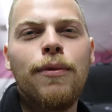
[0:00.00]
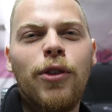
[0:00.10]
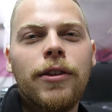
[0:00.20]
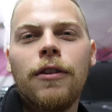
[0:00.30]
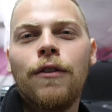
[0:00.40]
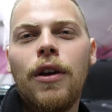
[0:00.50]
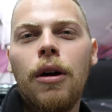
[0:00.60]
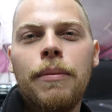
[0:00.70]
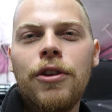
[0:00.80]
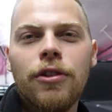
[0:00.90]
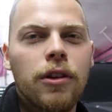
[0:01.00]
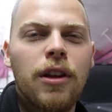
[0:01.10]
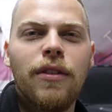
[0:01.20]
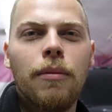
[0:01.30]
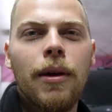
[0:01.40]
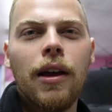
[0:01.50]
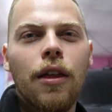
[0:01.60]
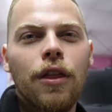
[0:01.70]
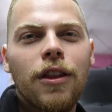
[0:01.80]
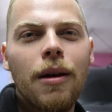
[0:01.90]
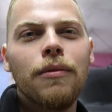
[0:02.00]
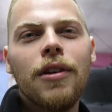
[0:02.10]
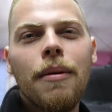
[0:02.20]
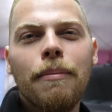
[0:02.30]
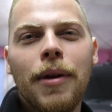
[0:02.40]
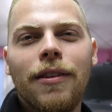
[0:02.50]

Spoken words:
If you like this video, be sure to leave it a big thumbs up.